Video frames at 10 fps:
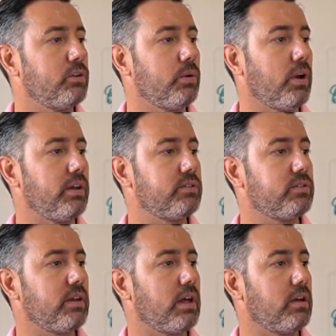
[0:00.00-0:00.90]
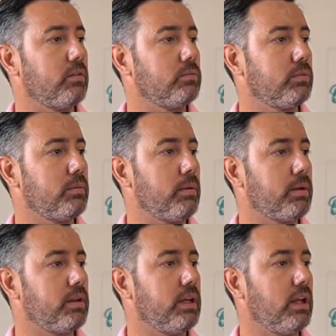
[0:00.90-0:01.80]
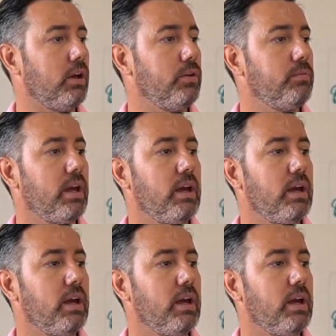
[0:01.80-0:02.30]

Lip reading: do a nice, maybe a bit yellow,